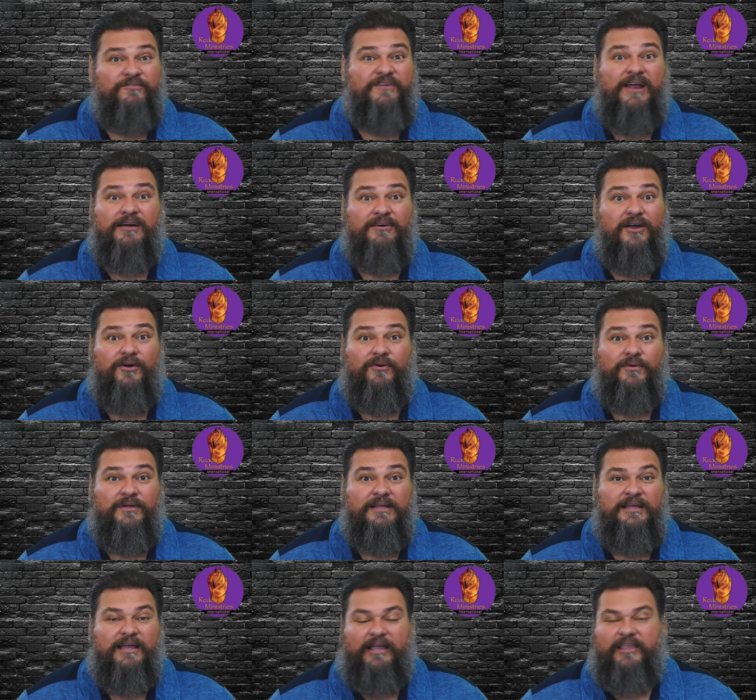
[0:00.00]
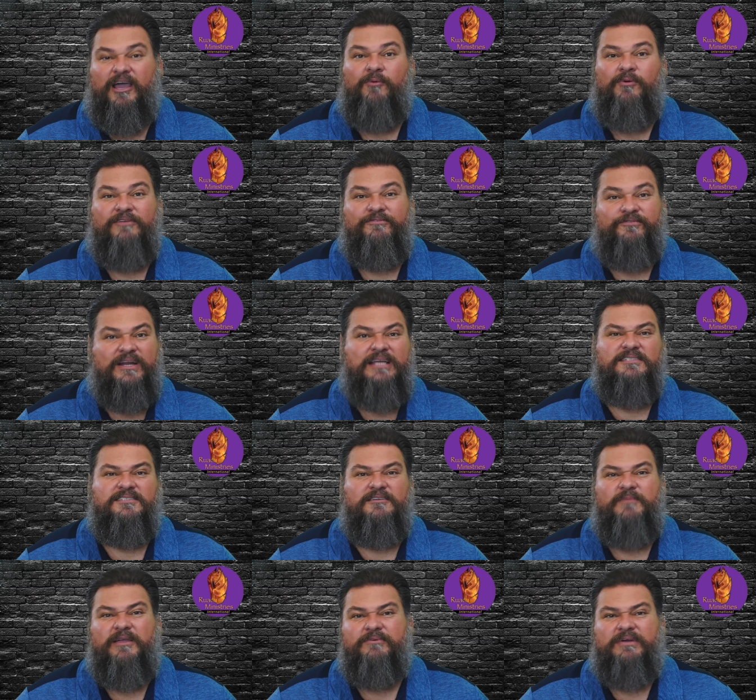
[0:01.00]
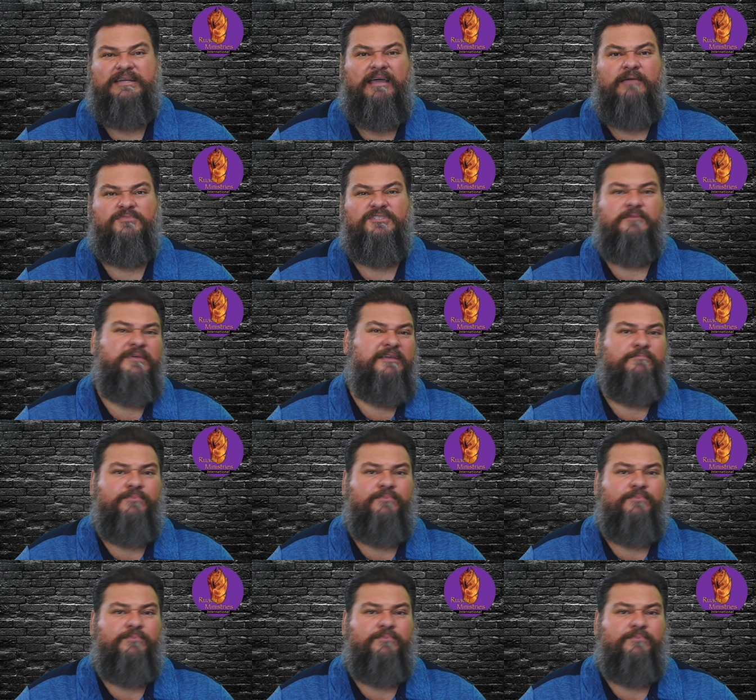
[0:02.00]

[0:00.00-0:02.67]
Pharaoh. And Yahweh frees them, He redeems them, He